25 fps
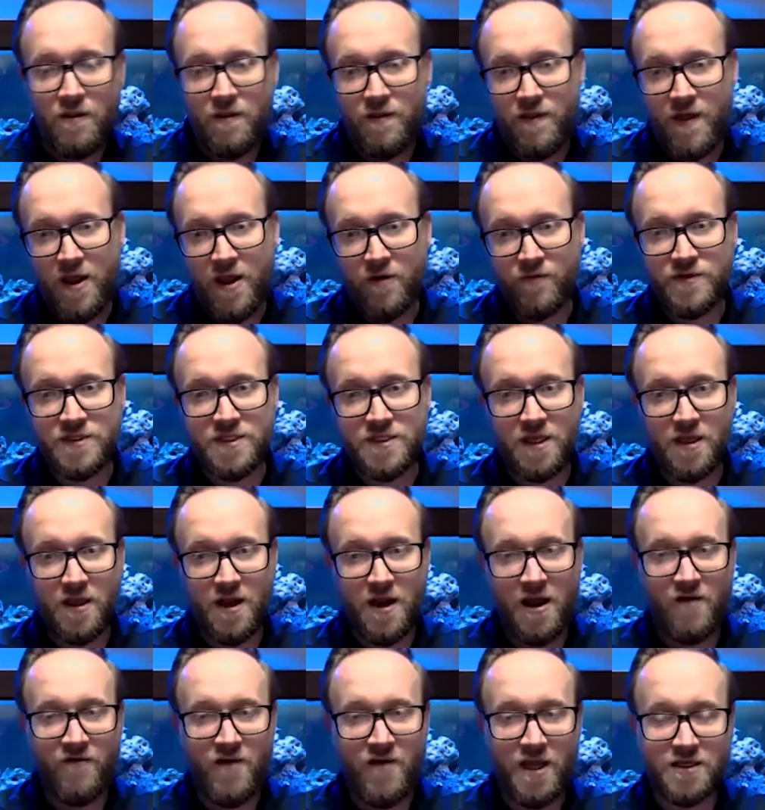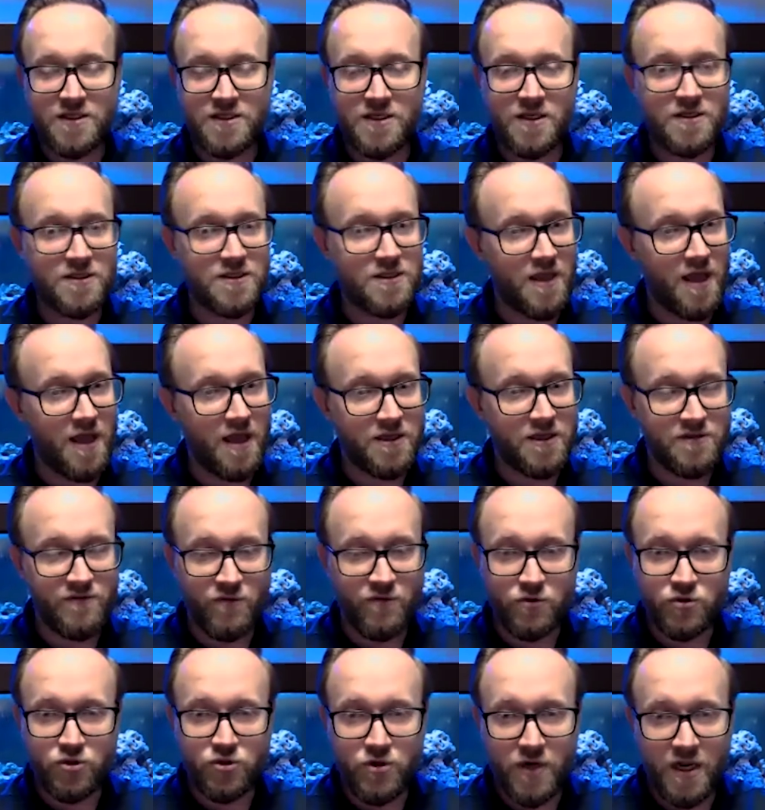They obviously can have access to
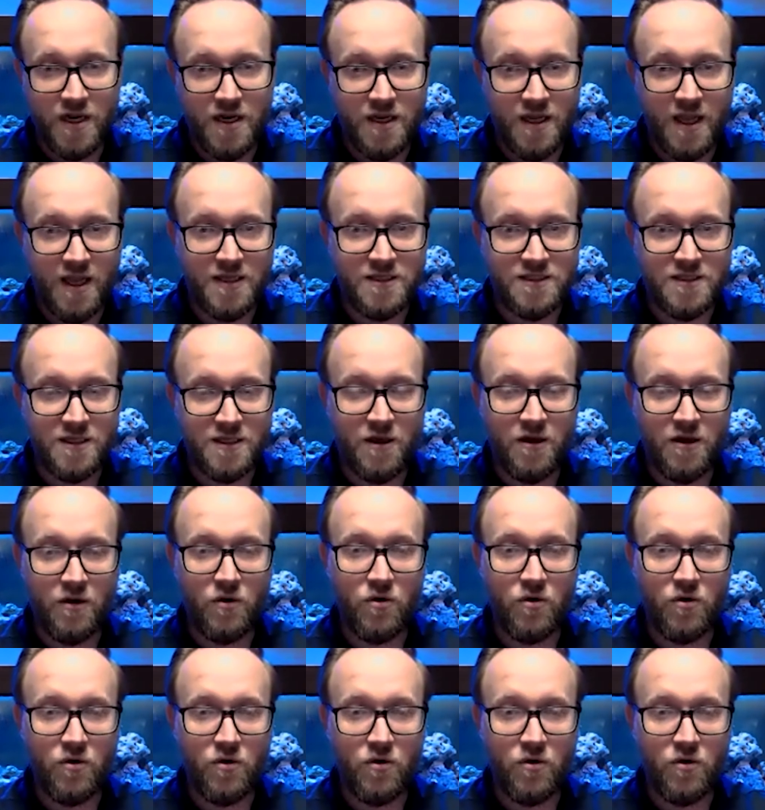exfiltrate data